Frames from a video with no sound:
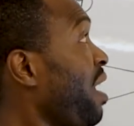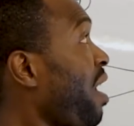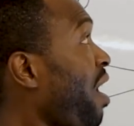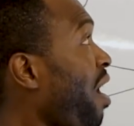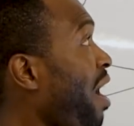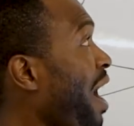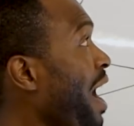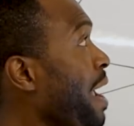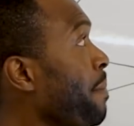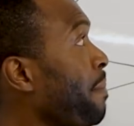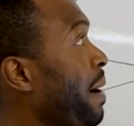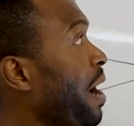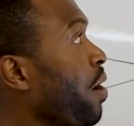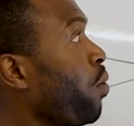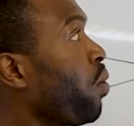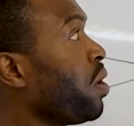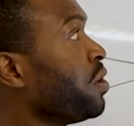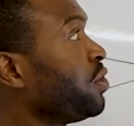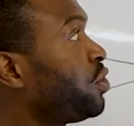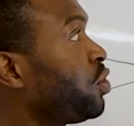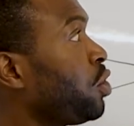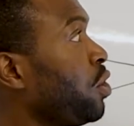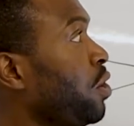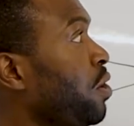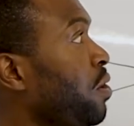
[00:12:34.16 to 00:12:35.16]
I might
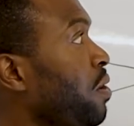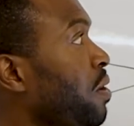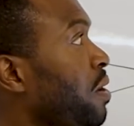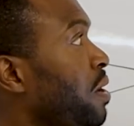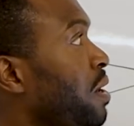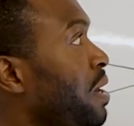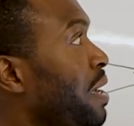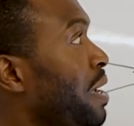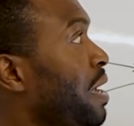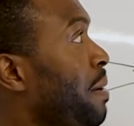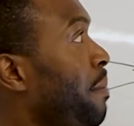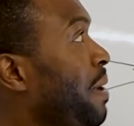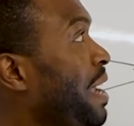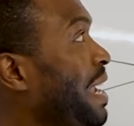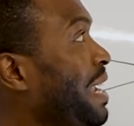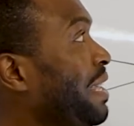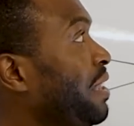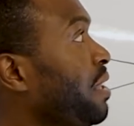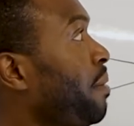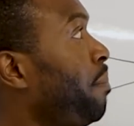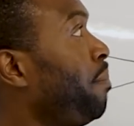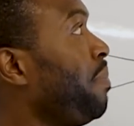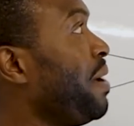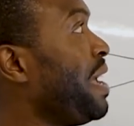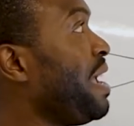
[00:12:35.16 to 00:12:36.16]
want to
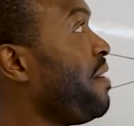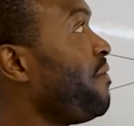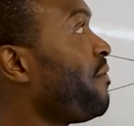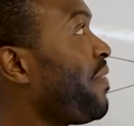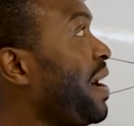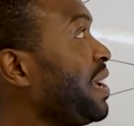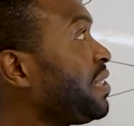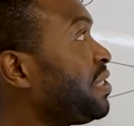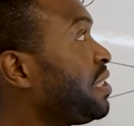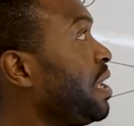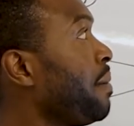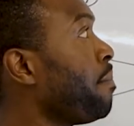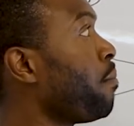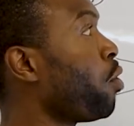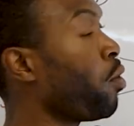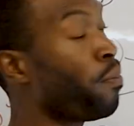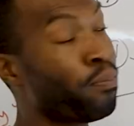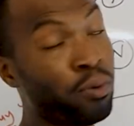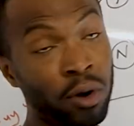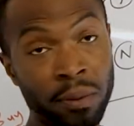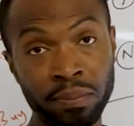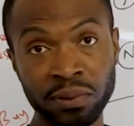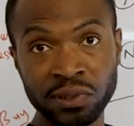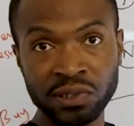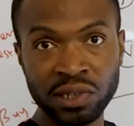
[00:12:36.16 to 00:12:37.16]
either invest in more
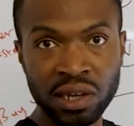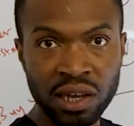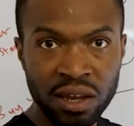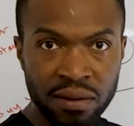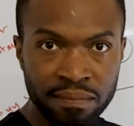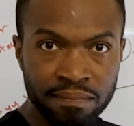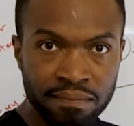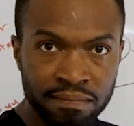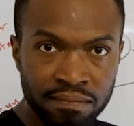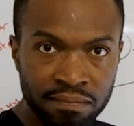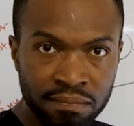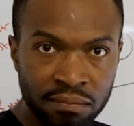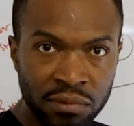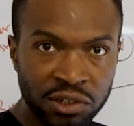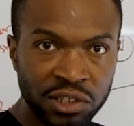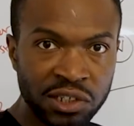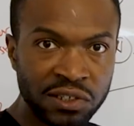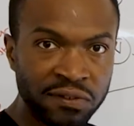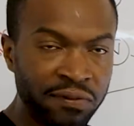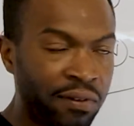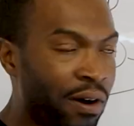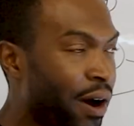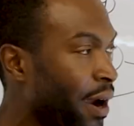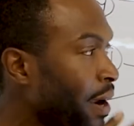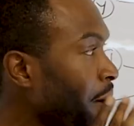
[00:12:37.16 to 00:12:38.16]
property, which
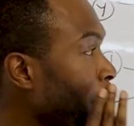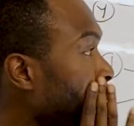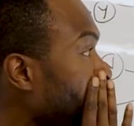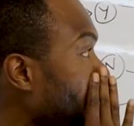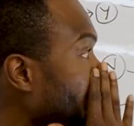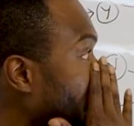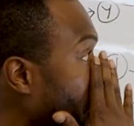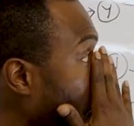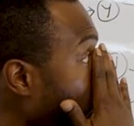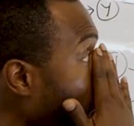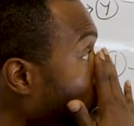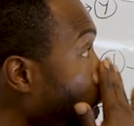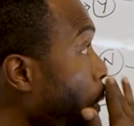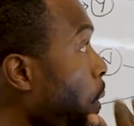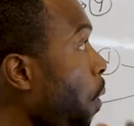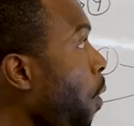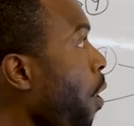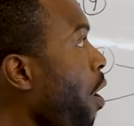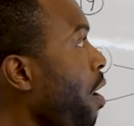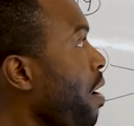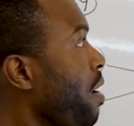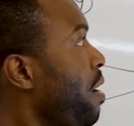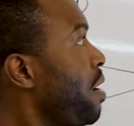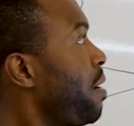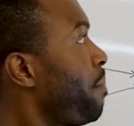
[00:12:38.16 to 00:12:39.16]
is fine,
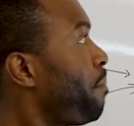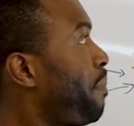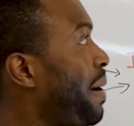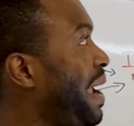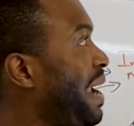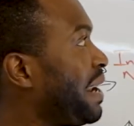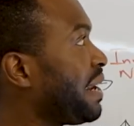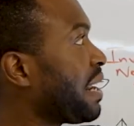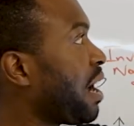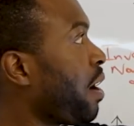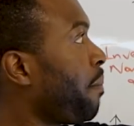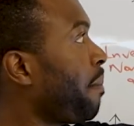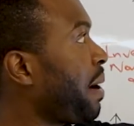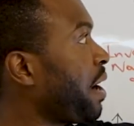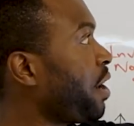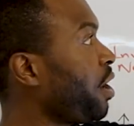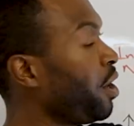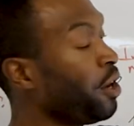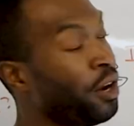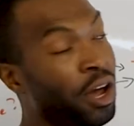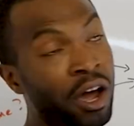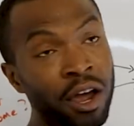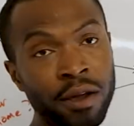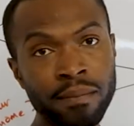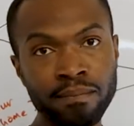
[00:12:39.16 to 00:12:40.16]
or pay down my
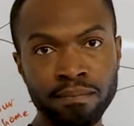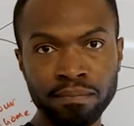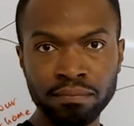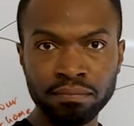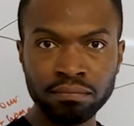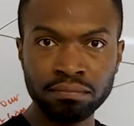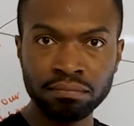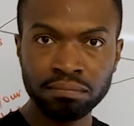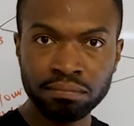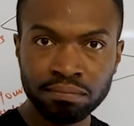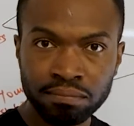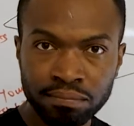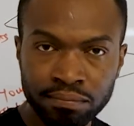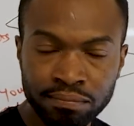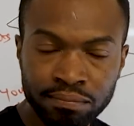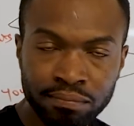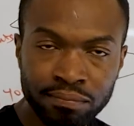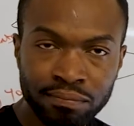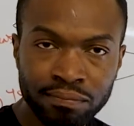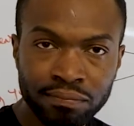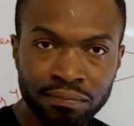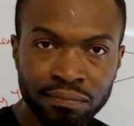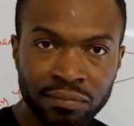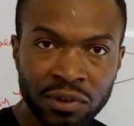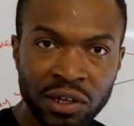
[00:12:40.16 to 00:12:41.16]
own home,
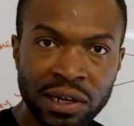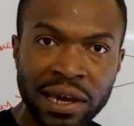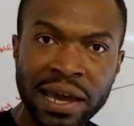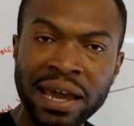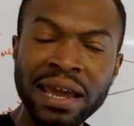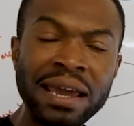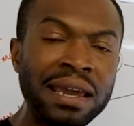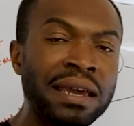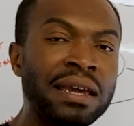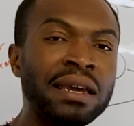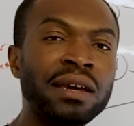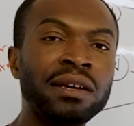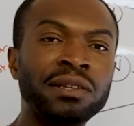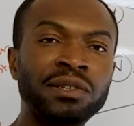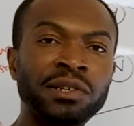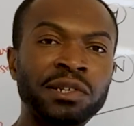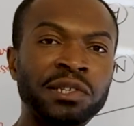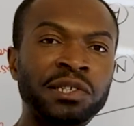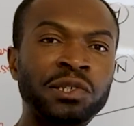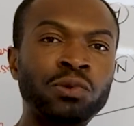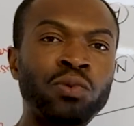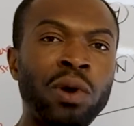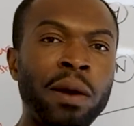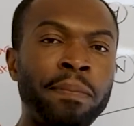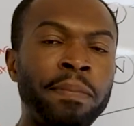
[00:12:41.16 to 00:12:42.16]
okay? So
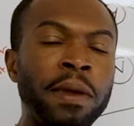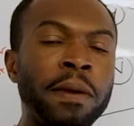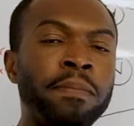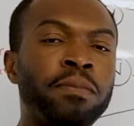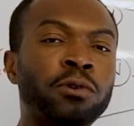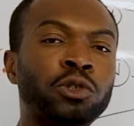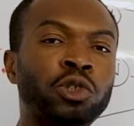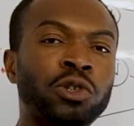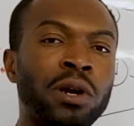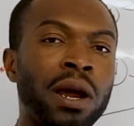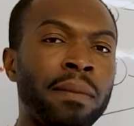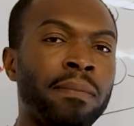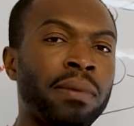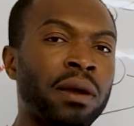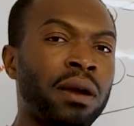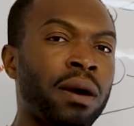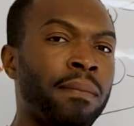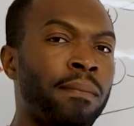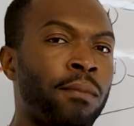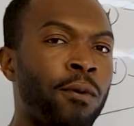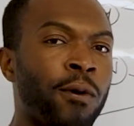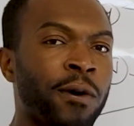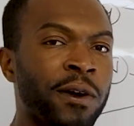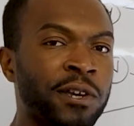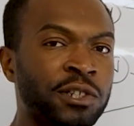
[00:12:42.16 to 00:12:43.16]
this is where people try and
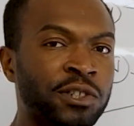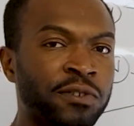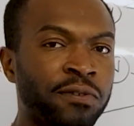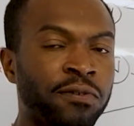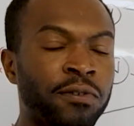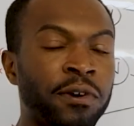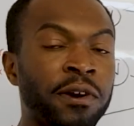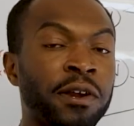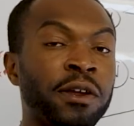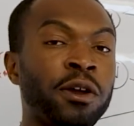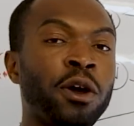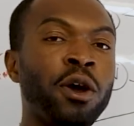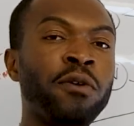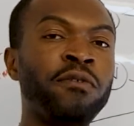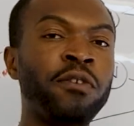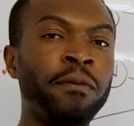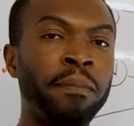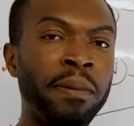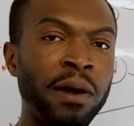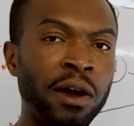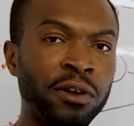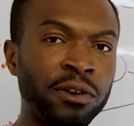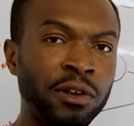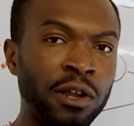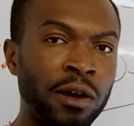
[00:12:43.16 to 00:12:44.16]
become mortgage-free,
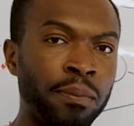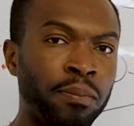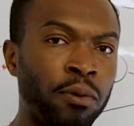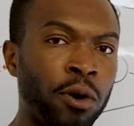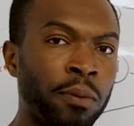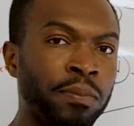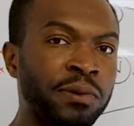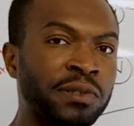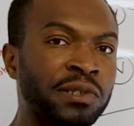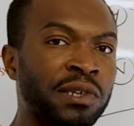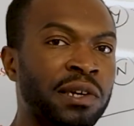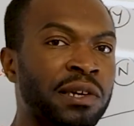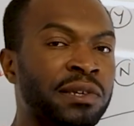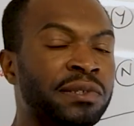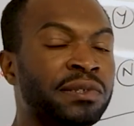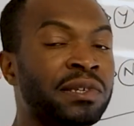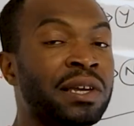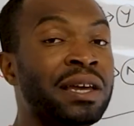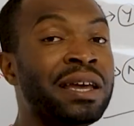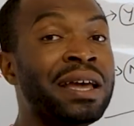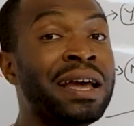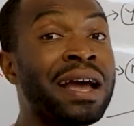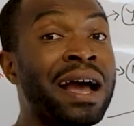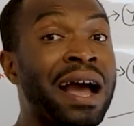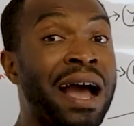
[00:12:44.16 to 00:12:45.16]
overpay on their
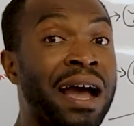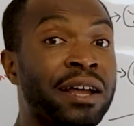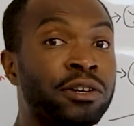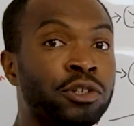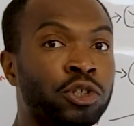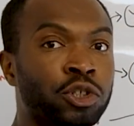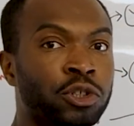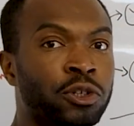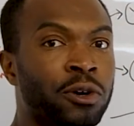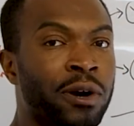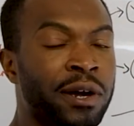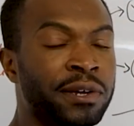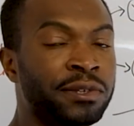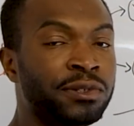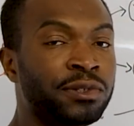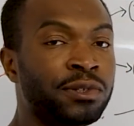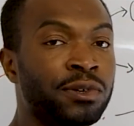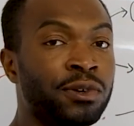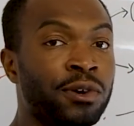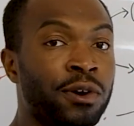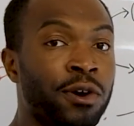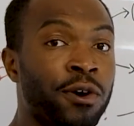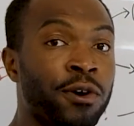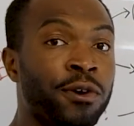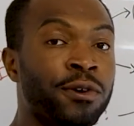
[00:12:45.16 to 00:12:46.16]
properties, and try
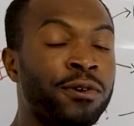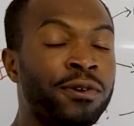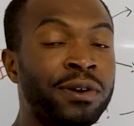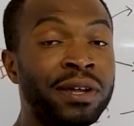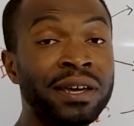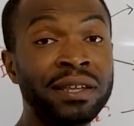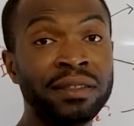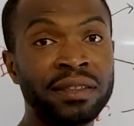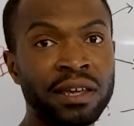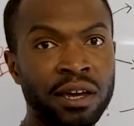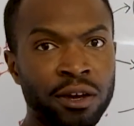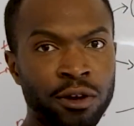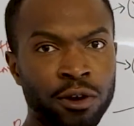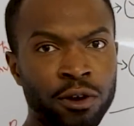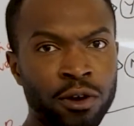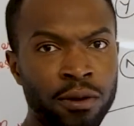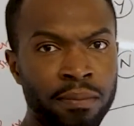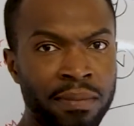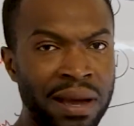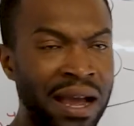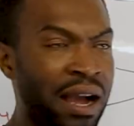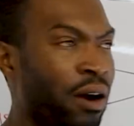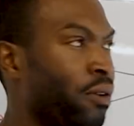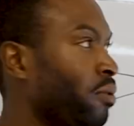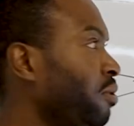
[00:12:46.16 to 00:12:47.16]
to own their
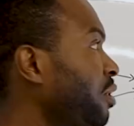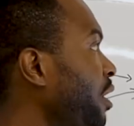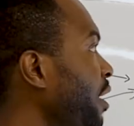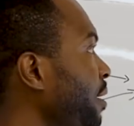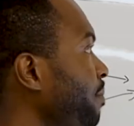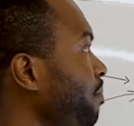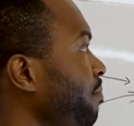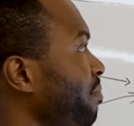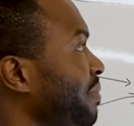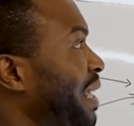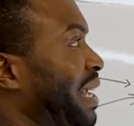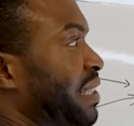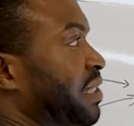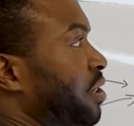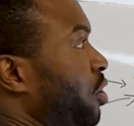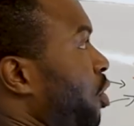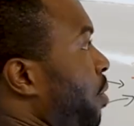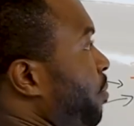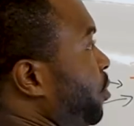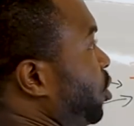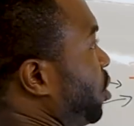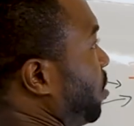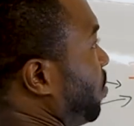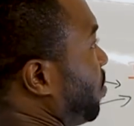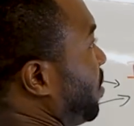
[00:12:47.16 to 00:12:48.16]
home outright. That's an
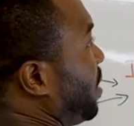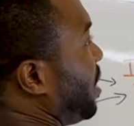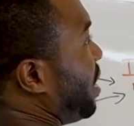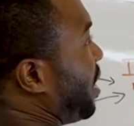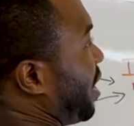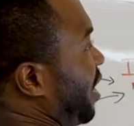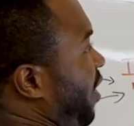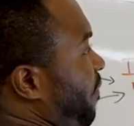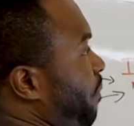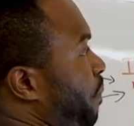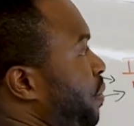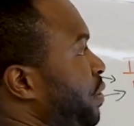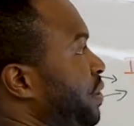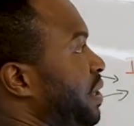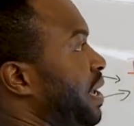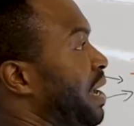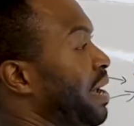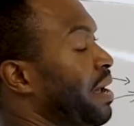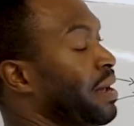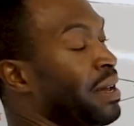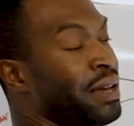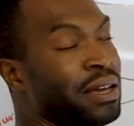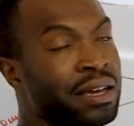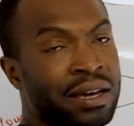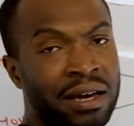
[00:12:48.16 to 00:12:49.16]
option. And I've put
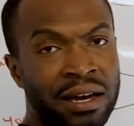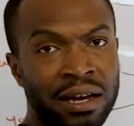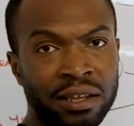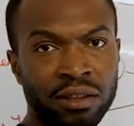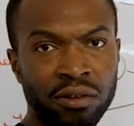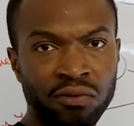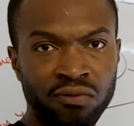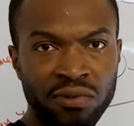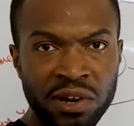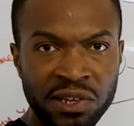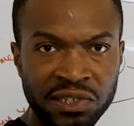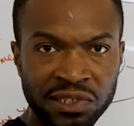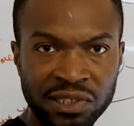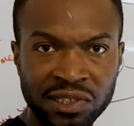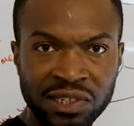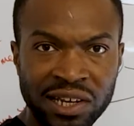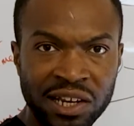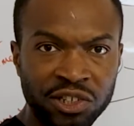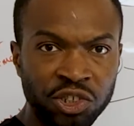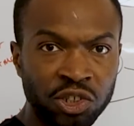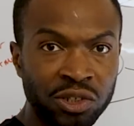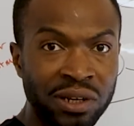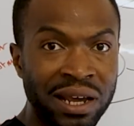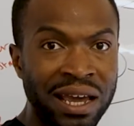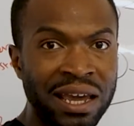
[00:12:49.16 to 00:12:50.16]
there, the risk
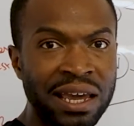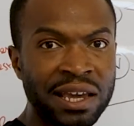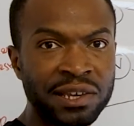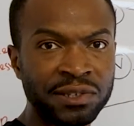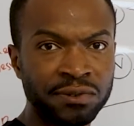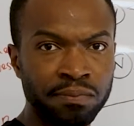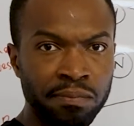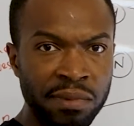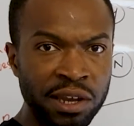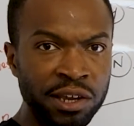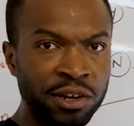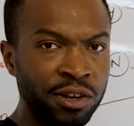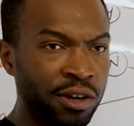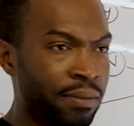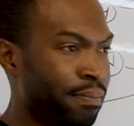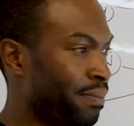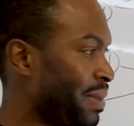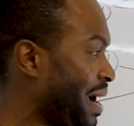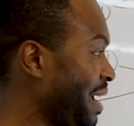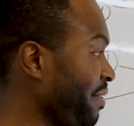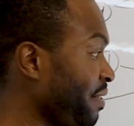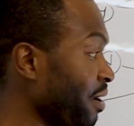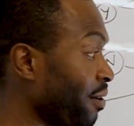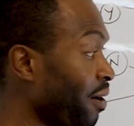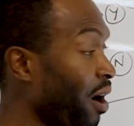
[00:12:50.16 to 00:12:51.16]
attached to that is medium.
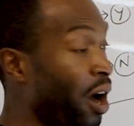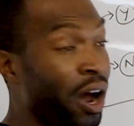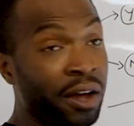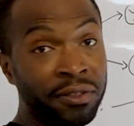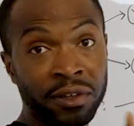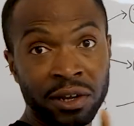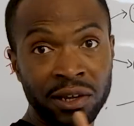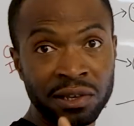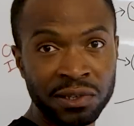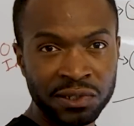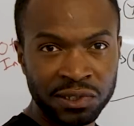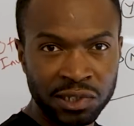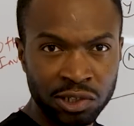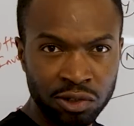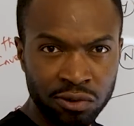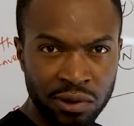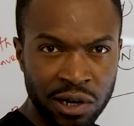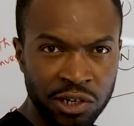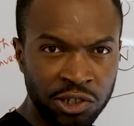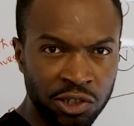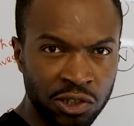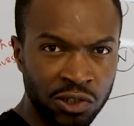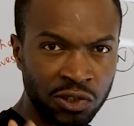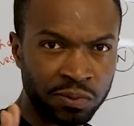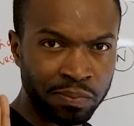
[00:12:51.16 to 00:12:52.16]
And there are other
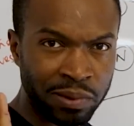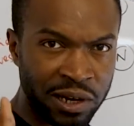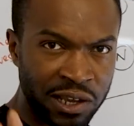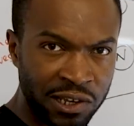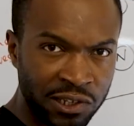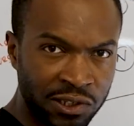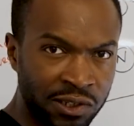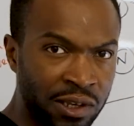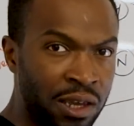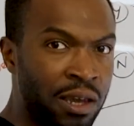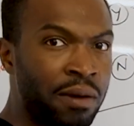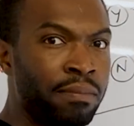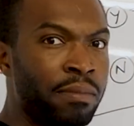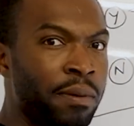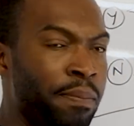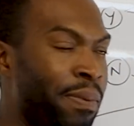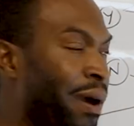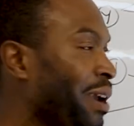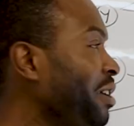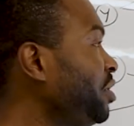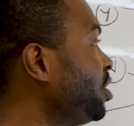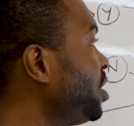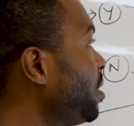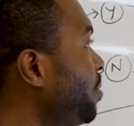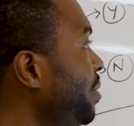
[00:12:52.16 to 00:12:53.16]
considerations. Please be
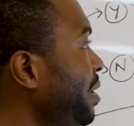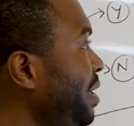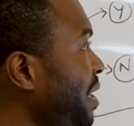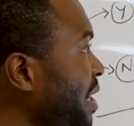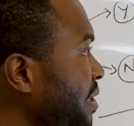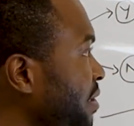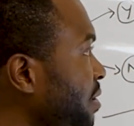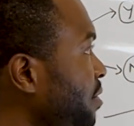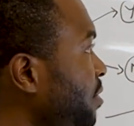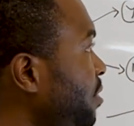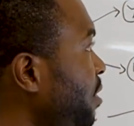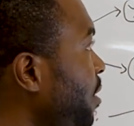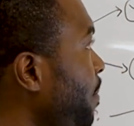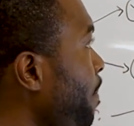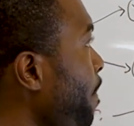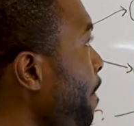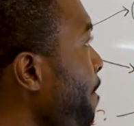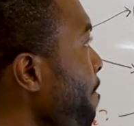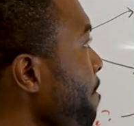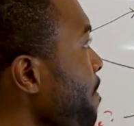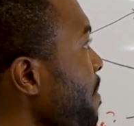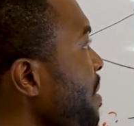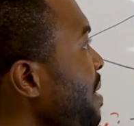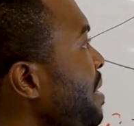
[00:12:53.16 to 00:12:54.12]
patient, we're getting to them.